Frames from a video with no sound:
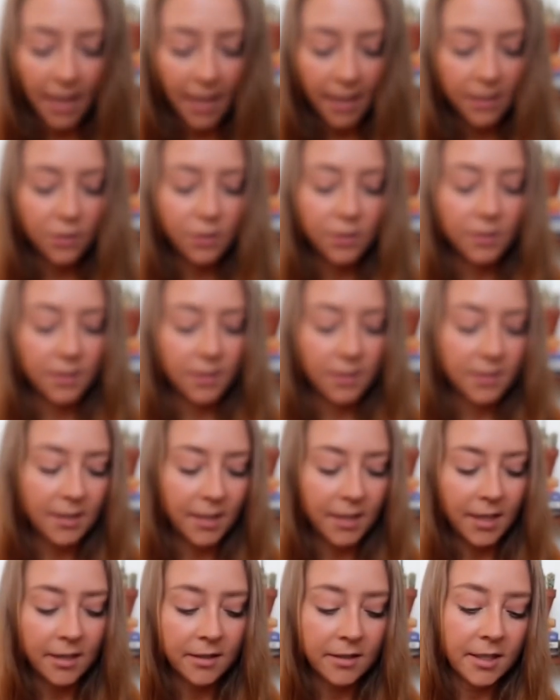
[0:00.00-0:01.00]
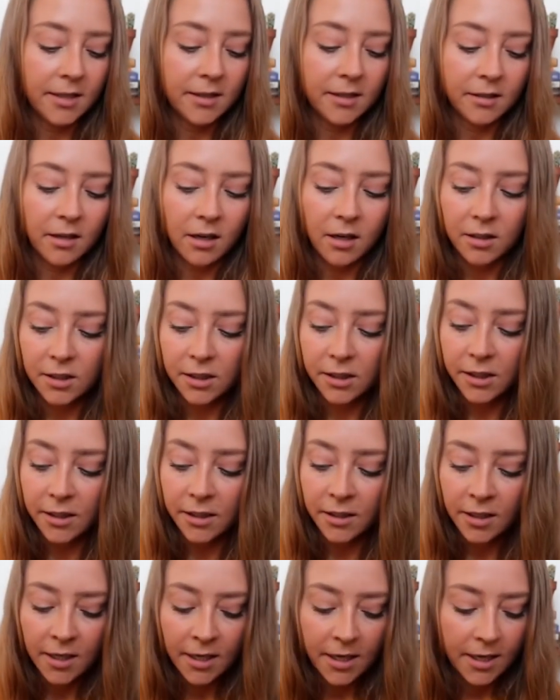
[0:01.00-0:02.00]
that just because I kind of like the
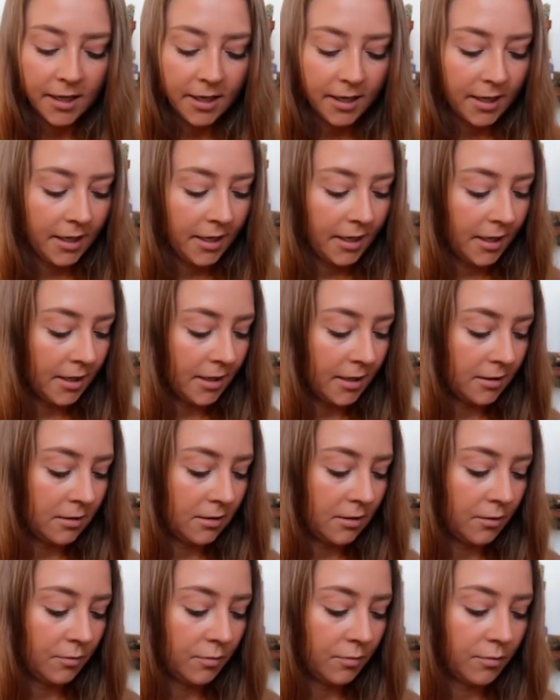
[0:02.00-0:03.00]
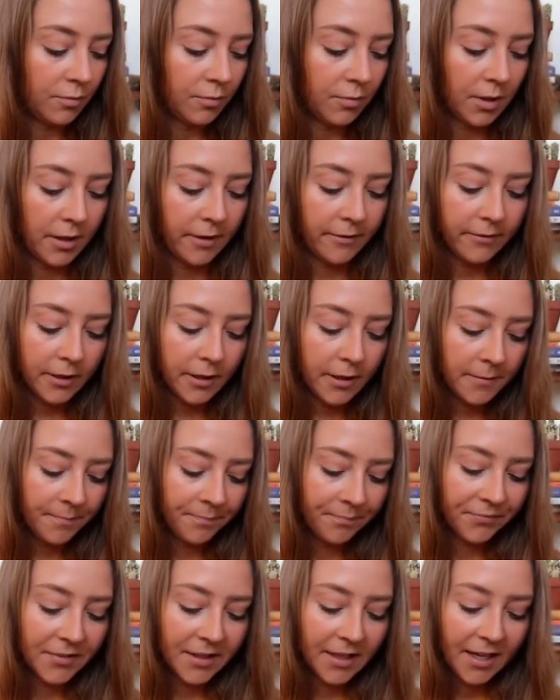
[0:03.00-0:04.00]
color and whatever.
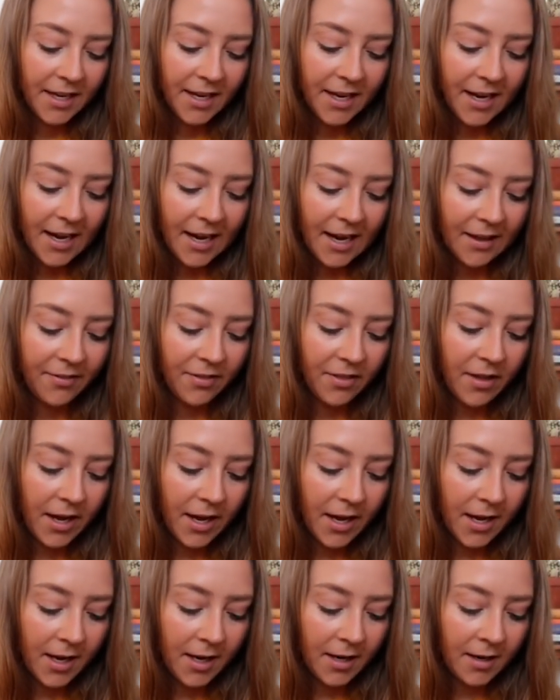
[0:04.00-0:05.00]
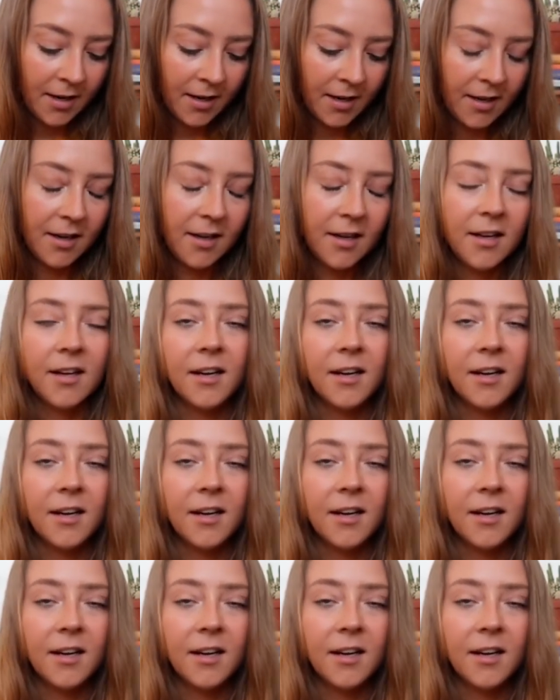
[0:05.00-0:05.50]
And then